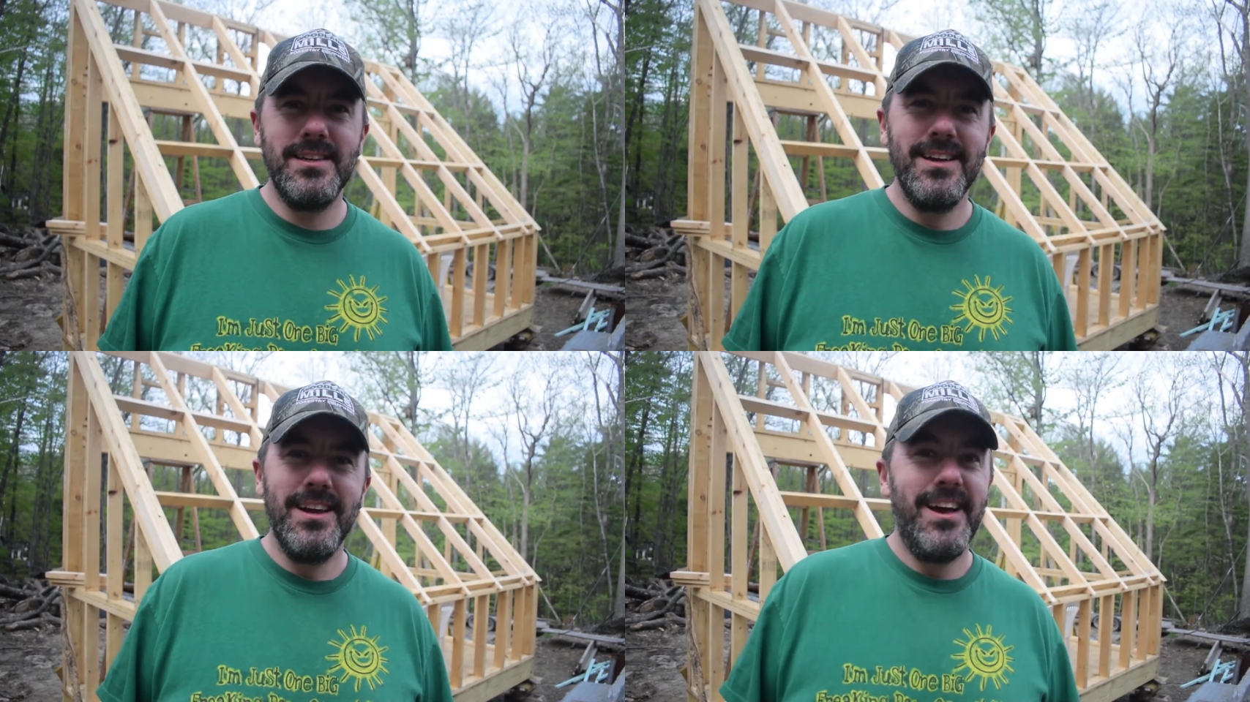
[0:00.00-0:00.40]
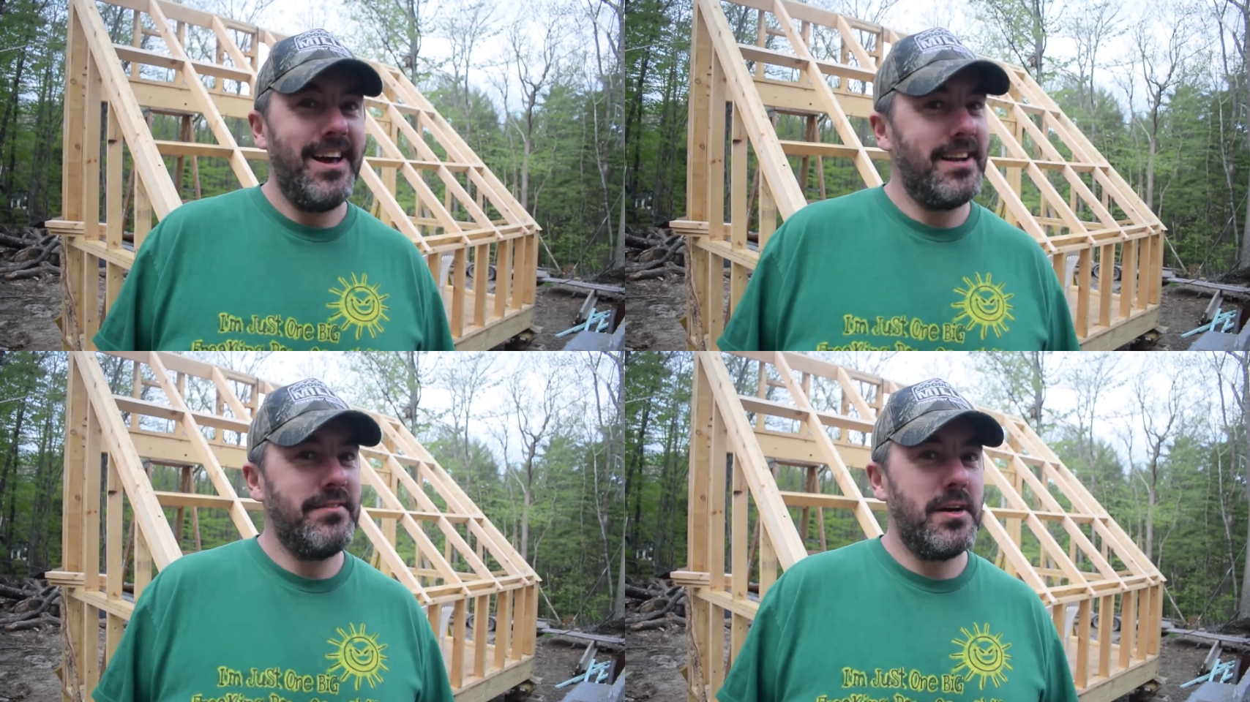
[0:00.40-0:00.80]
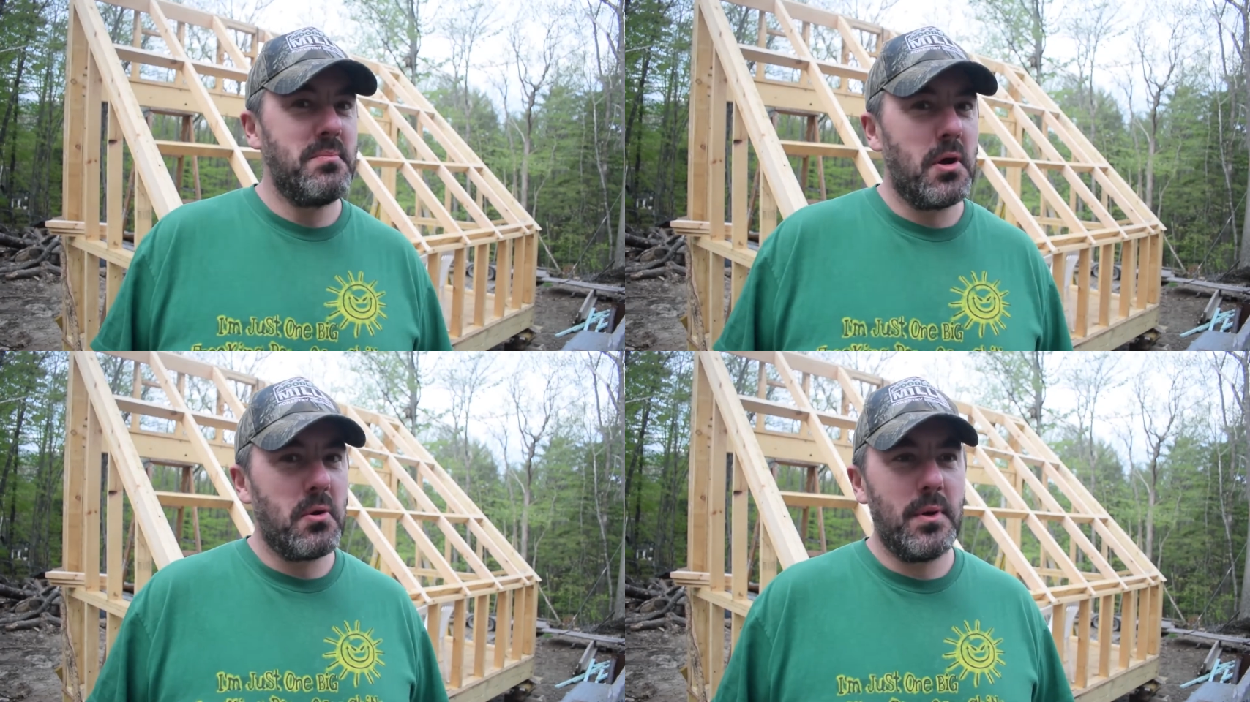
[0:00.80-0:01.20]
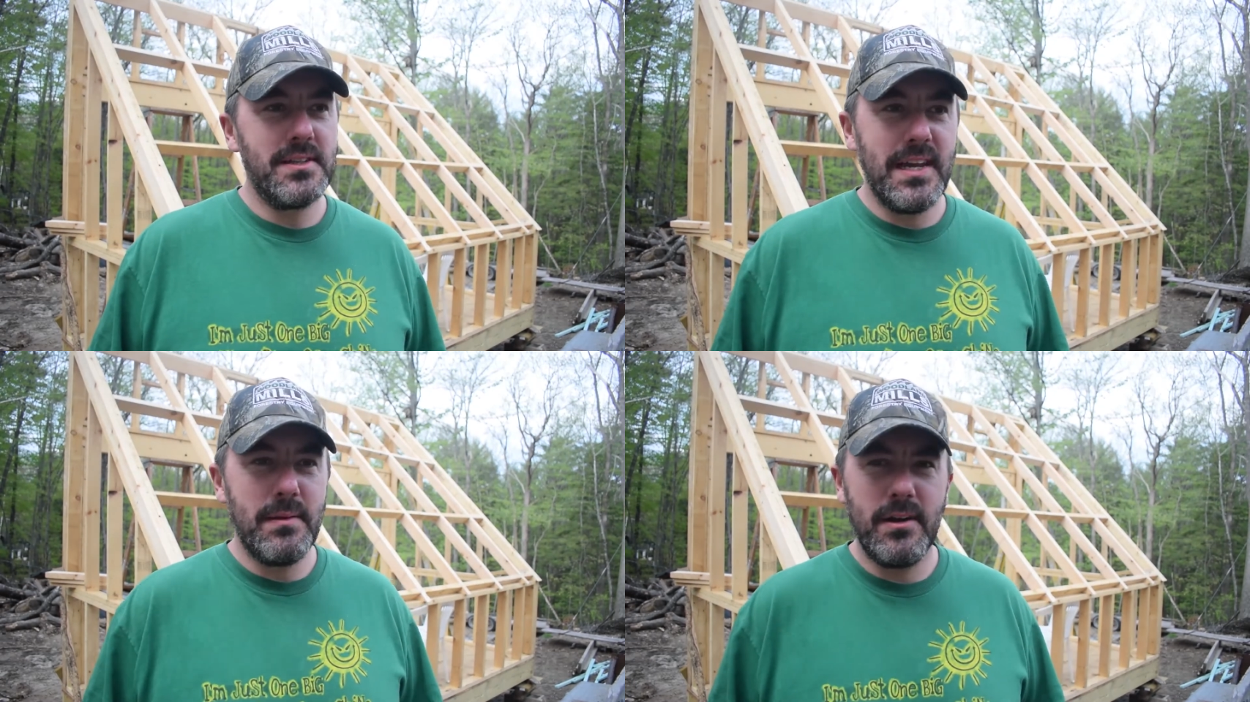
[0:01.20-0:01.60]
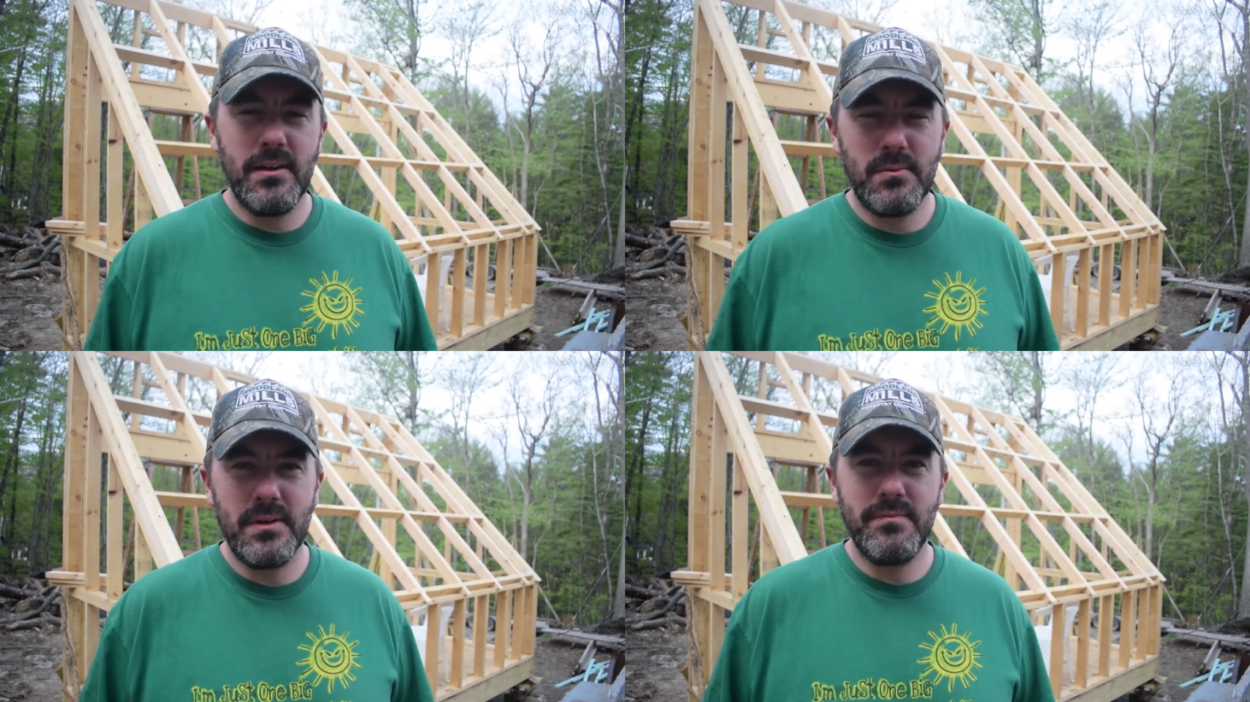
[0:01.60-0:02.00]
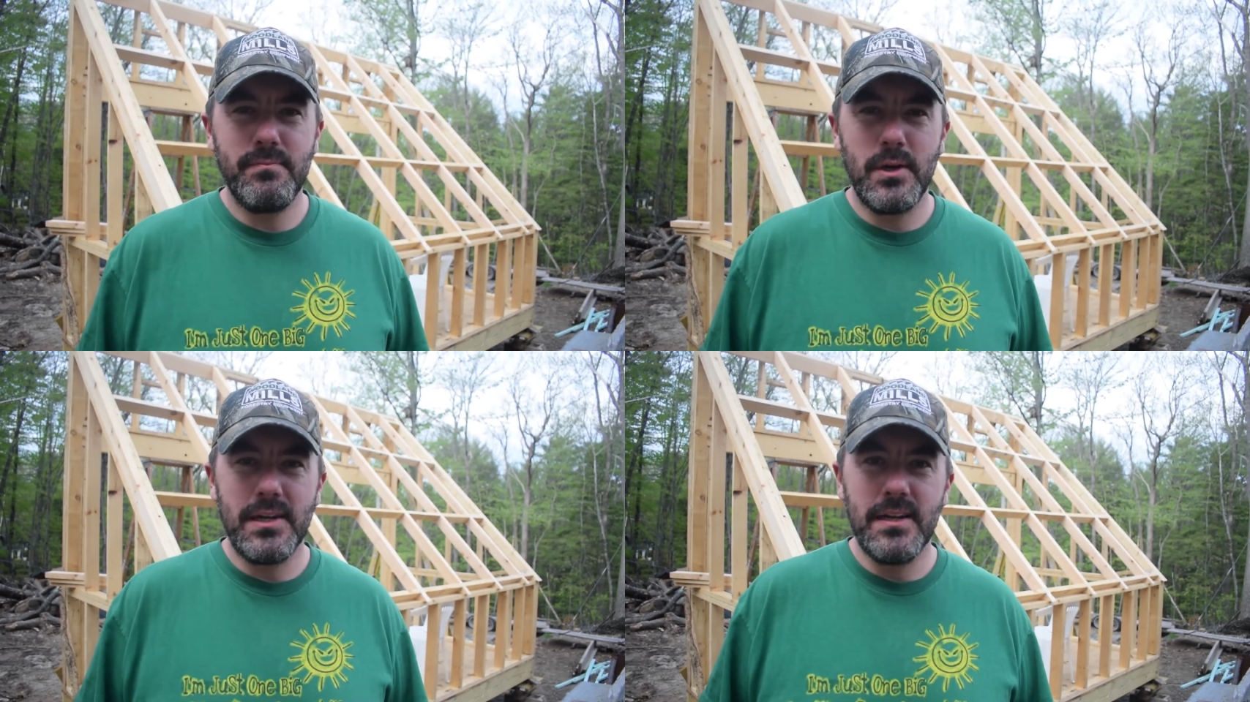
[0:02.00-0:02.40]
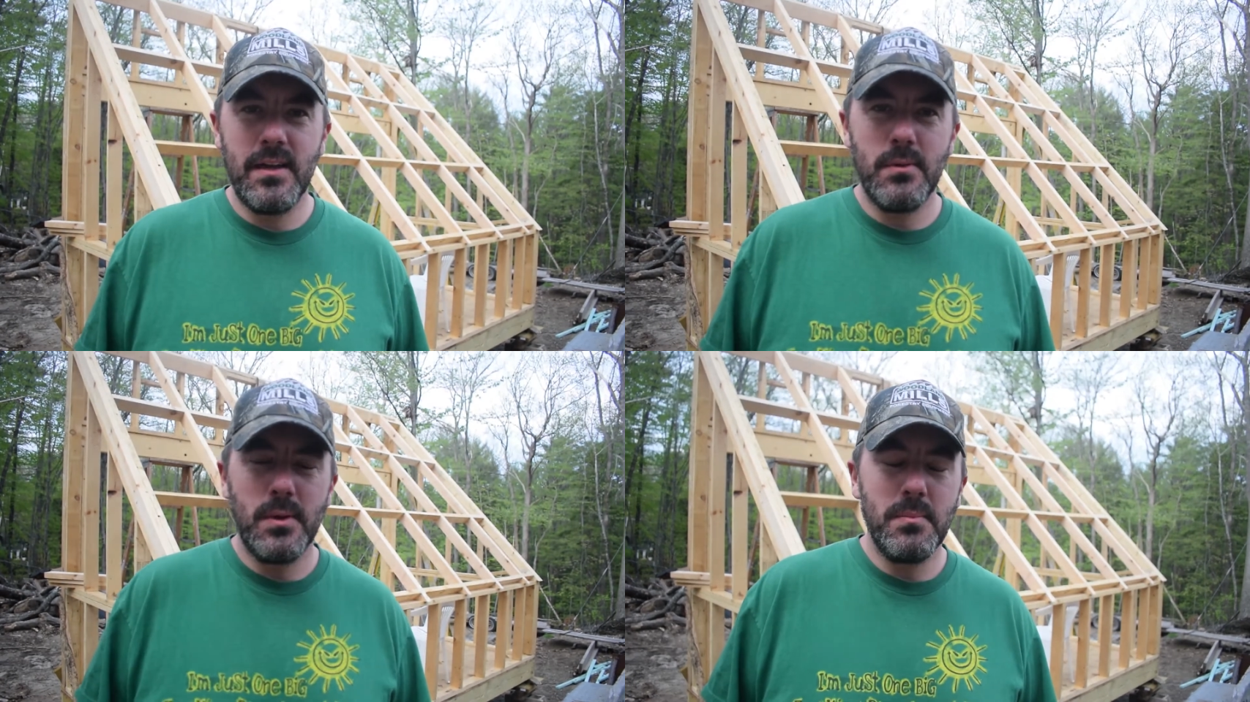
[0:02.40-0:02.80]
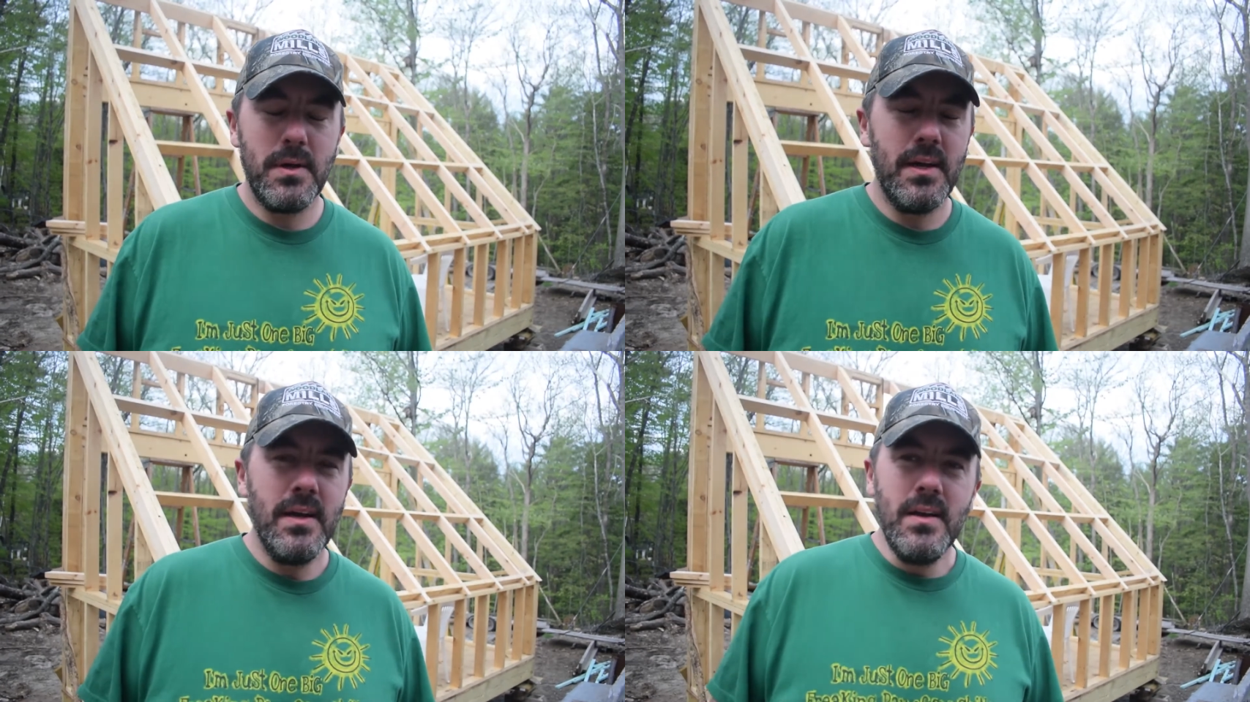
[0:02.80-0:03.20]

And I've already broke one camera, I don't wanna break another one, but